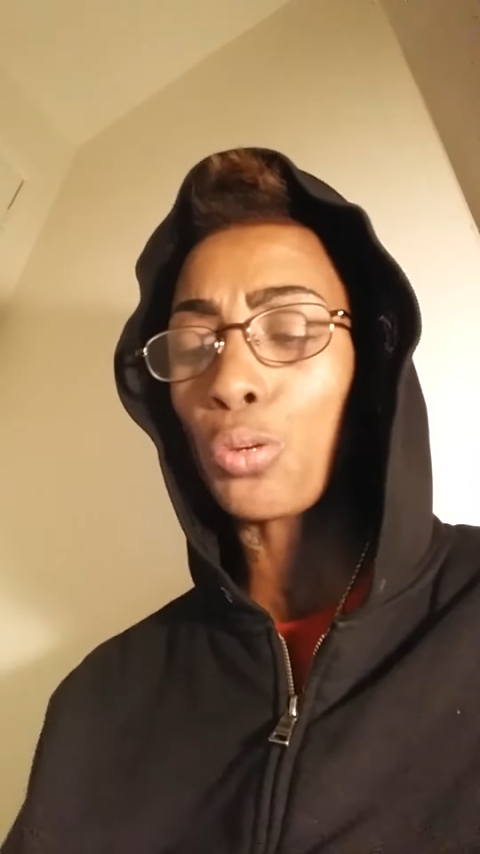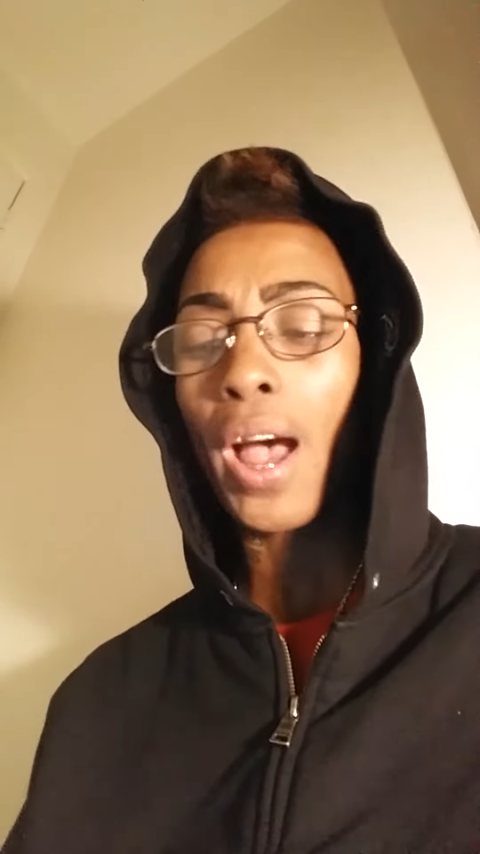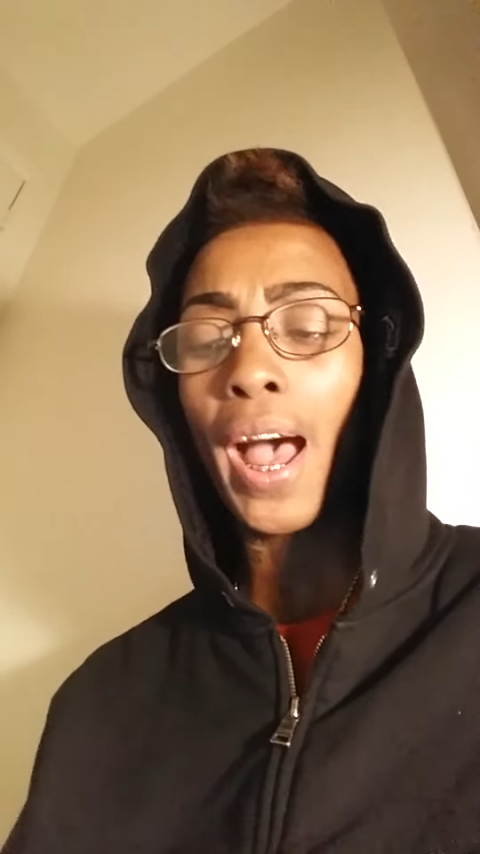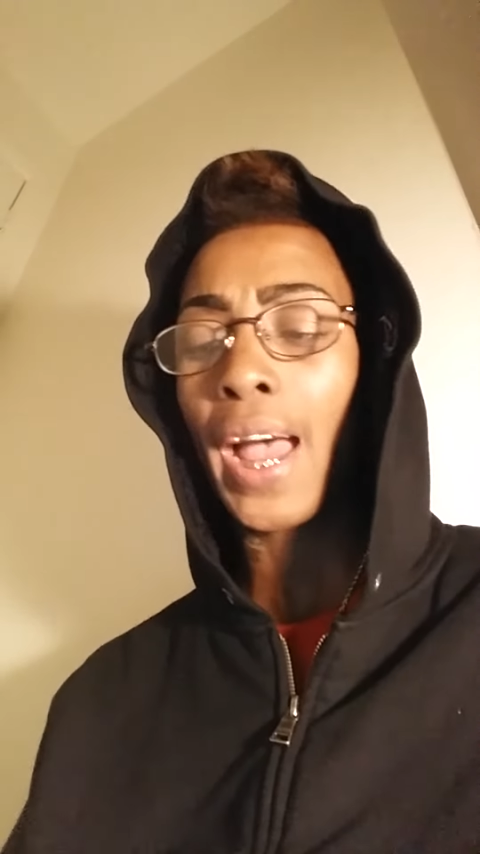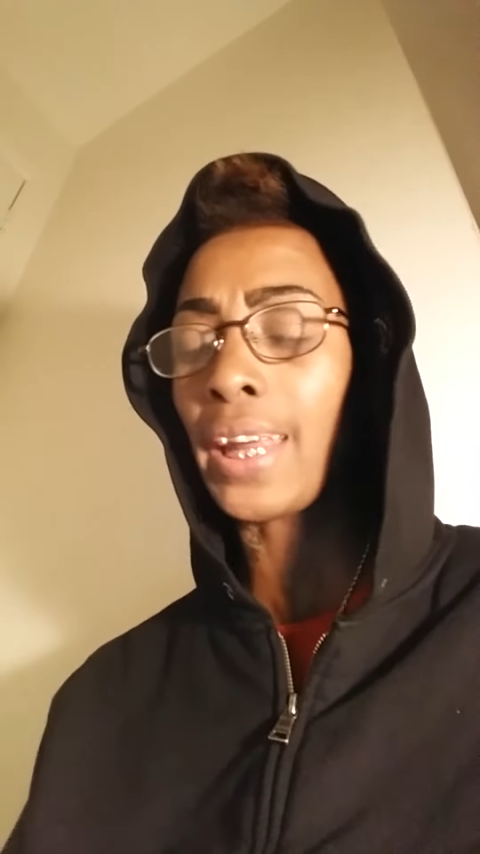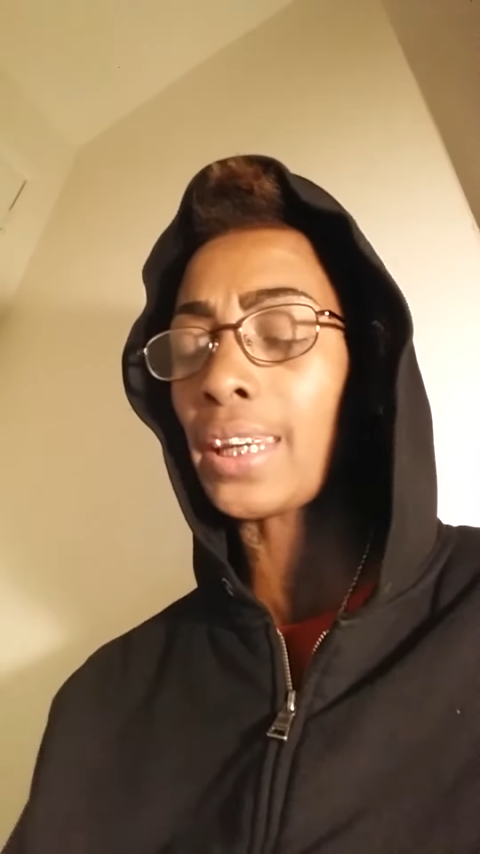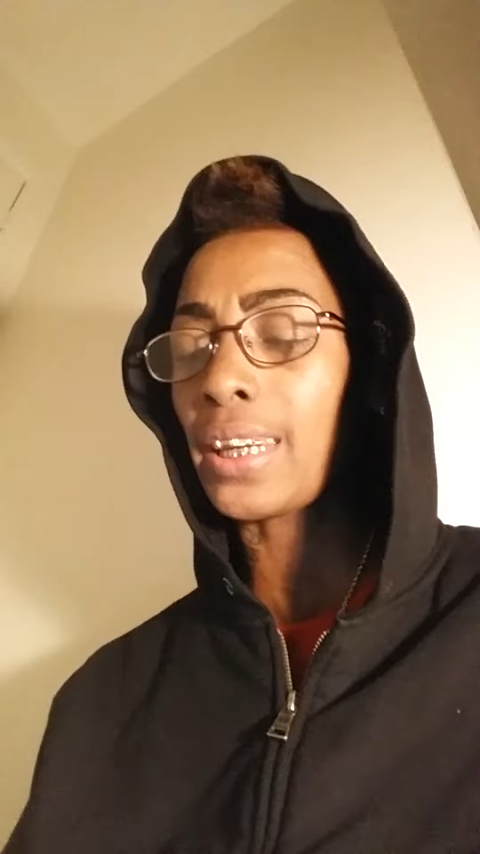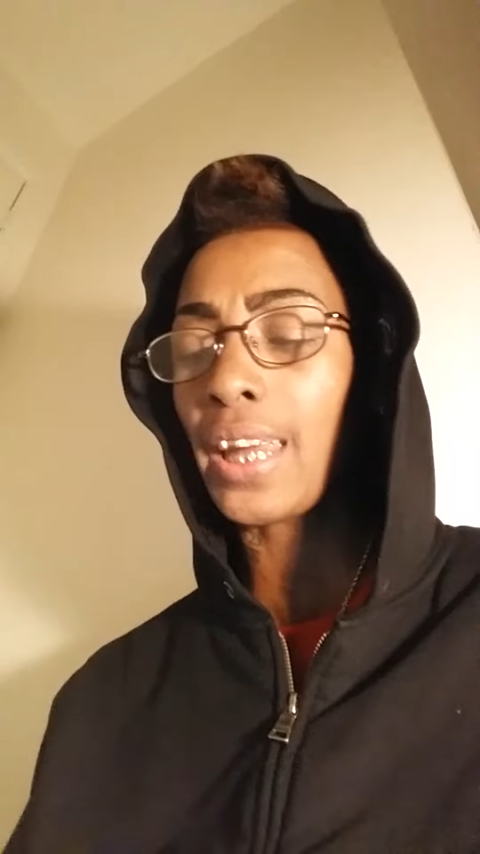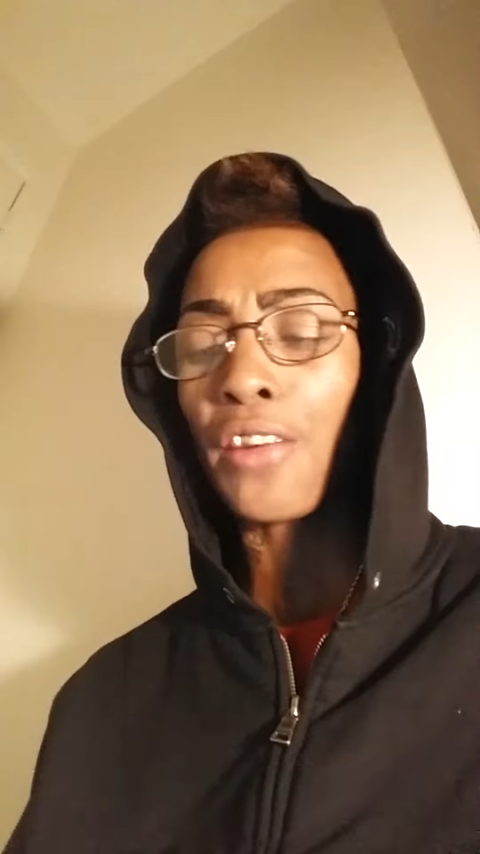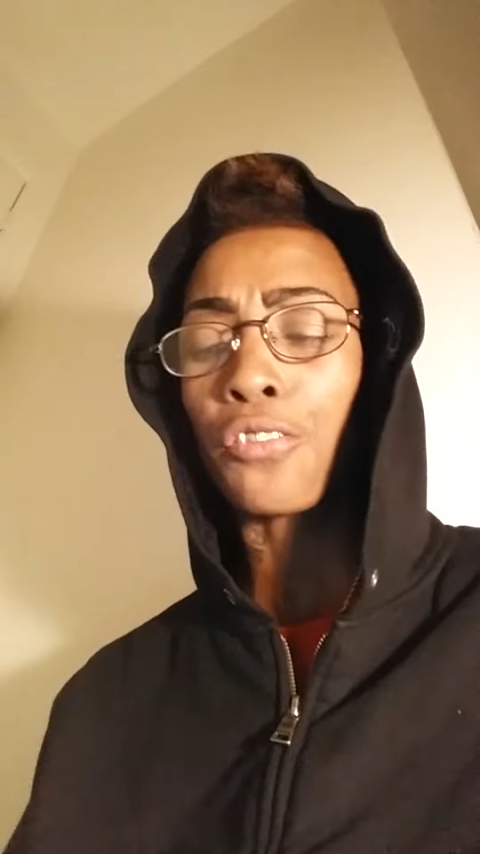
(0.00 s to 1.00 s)
you
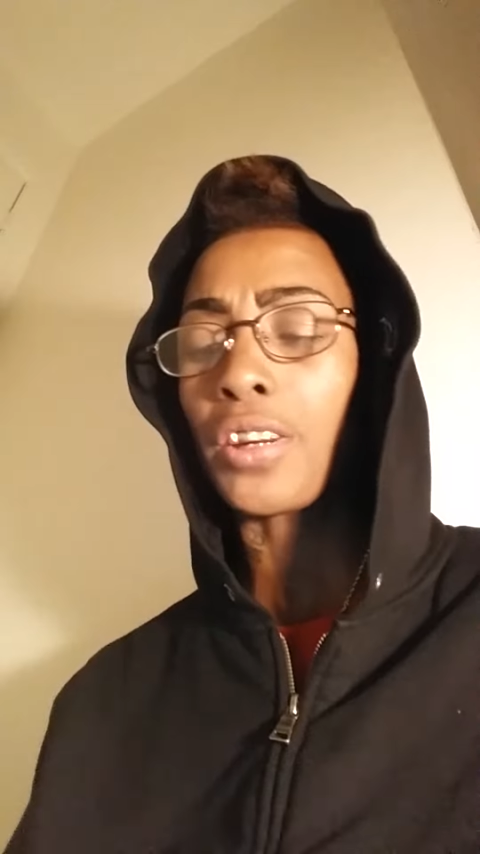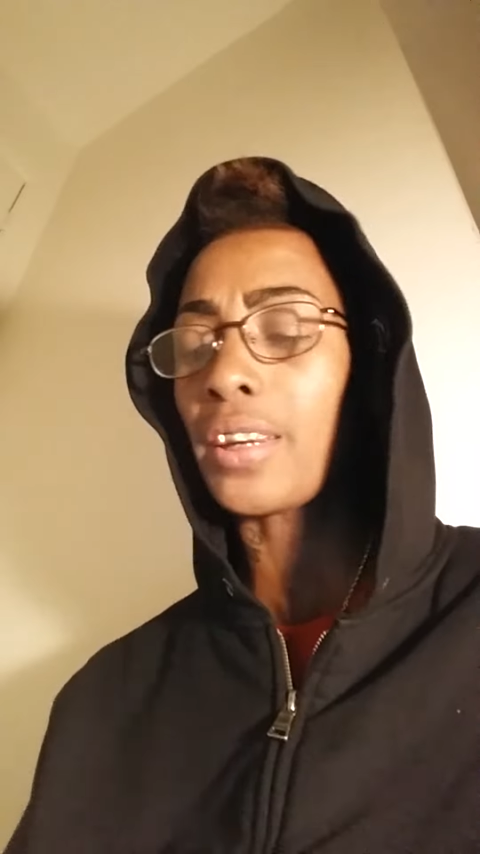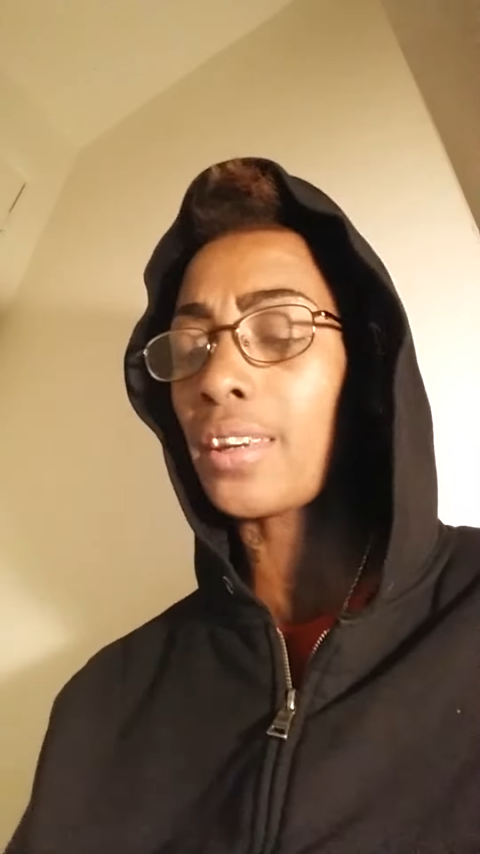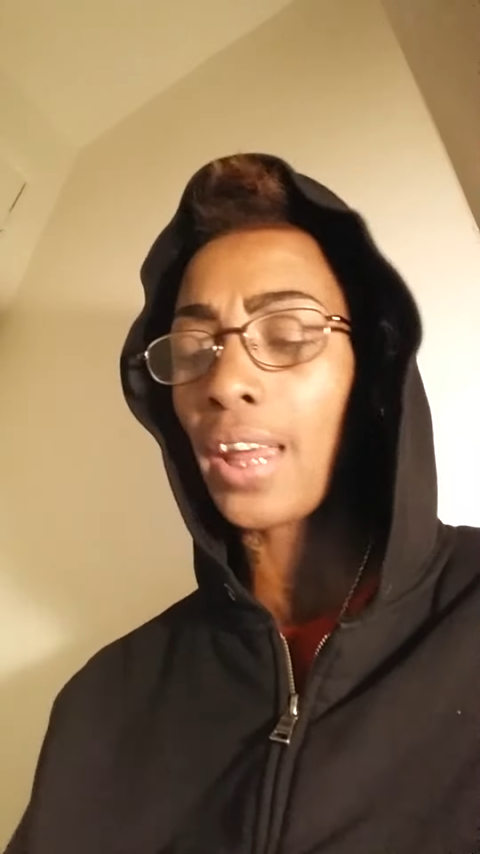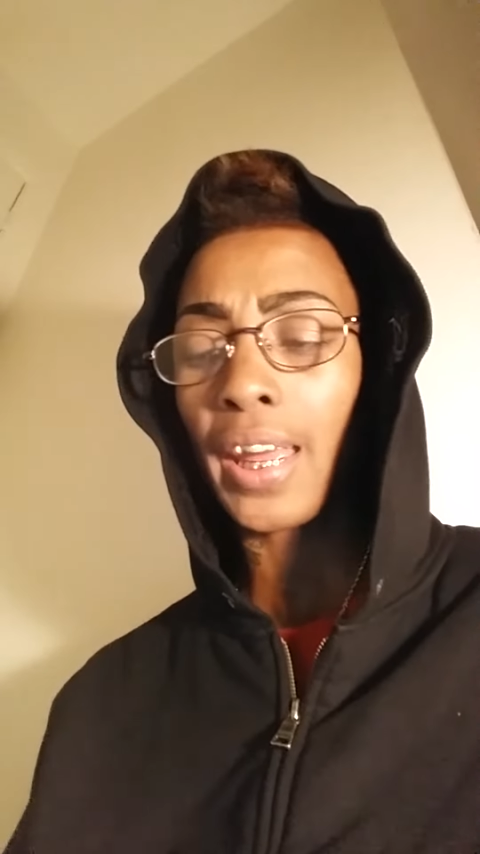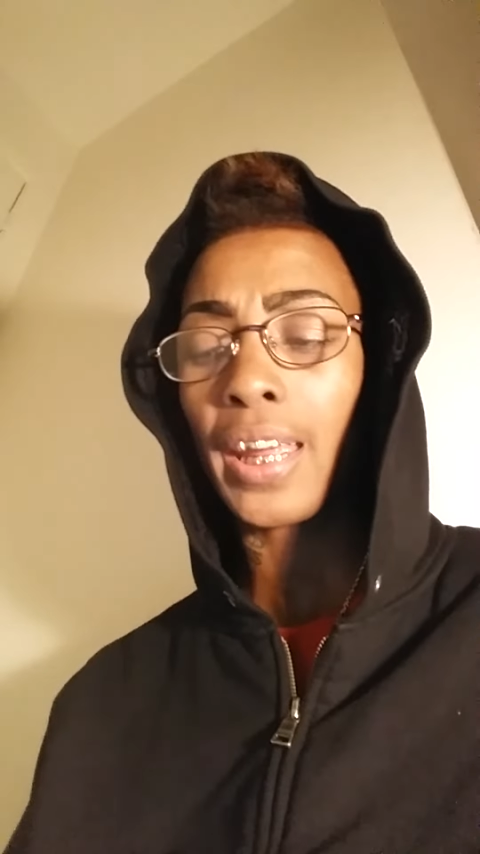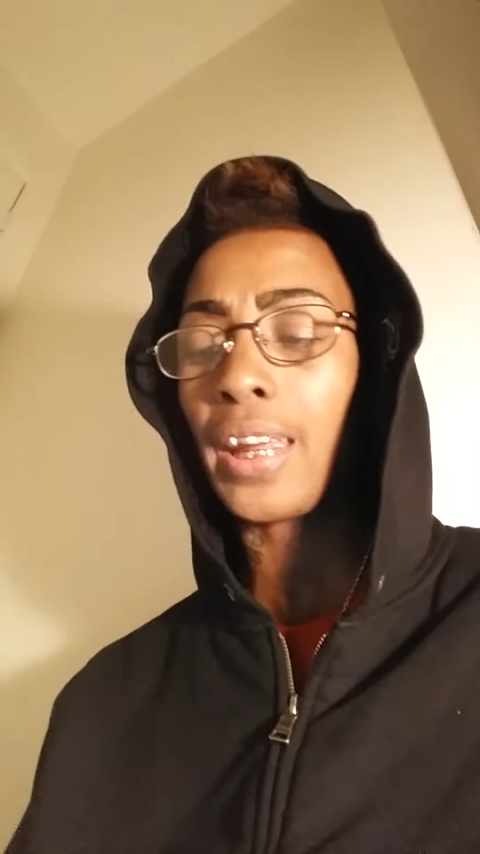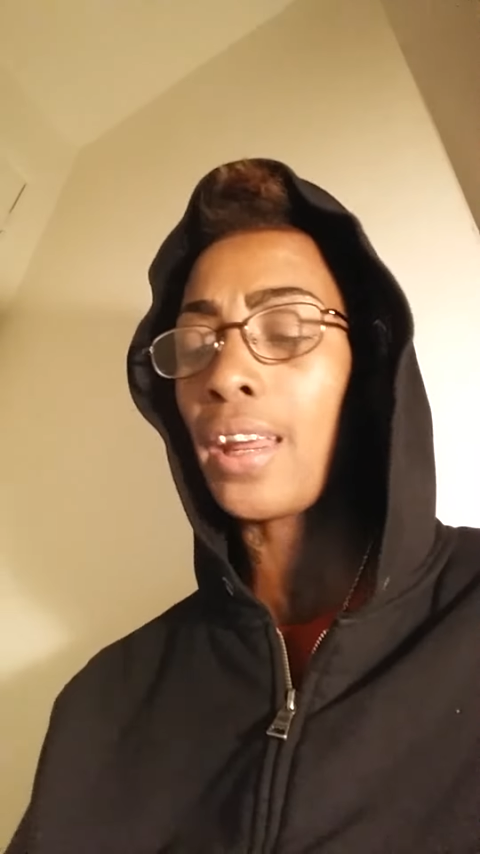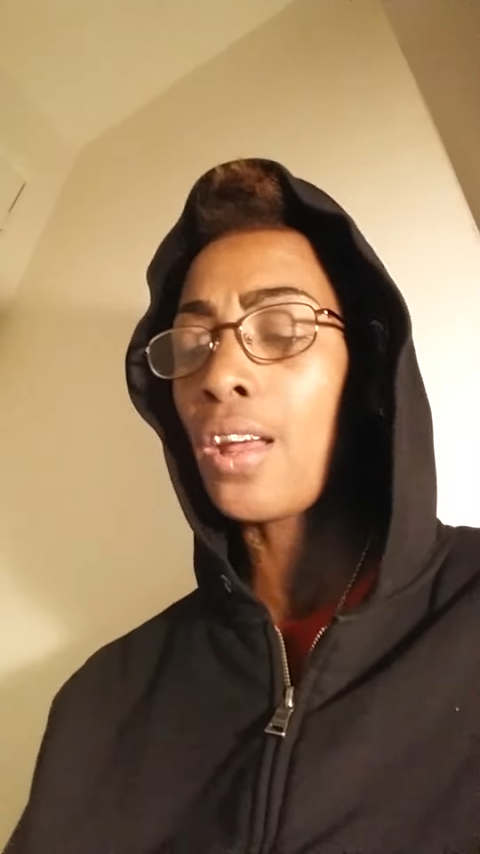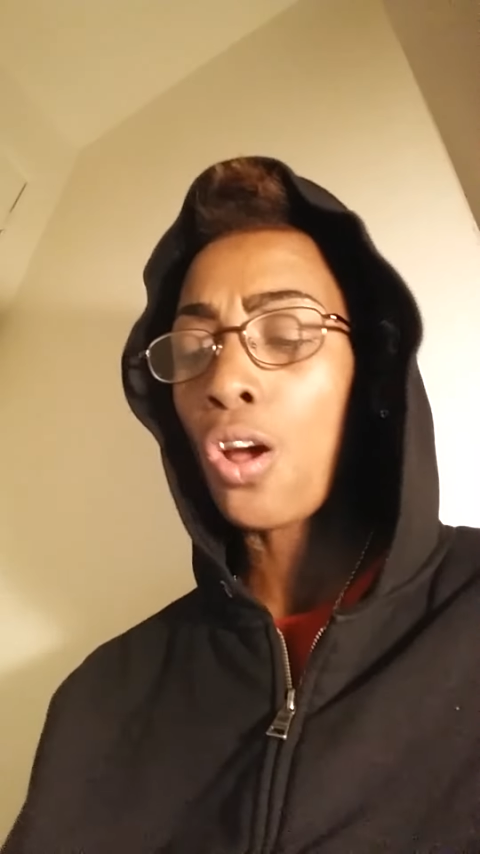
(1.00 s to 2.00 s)
highly every
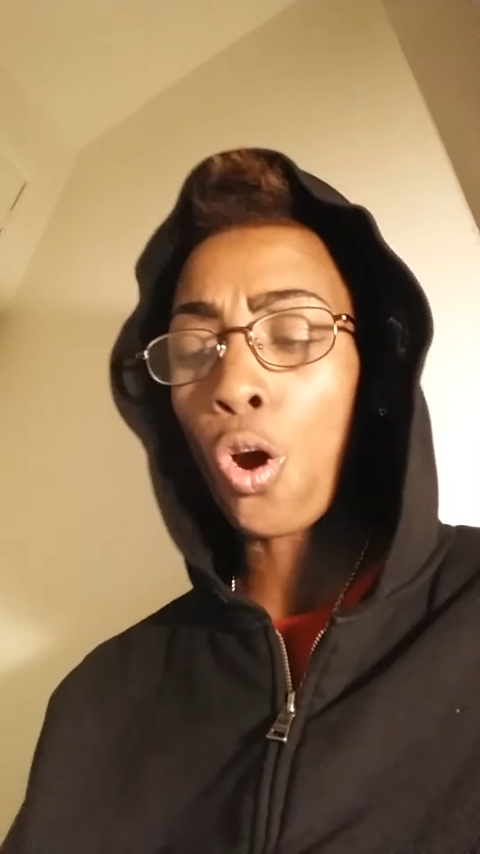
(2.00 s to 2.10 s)
day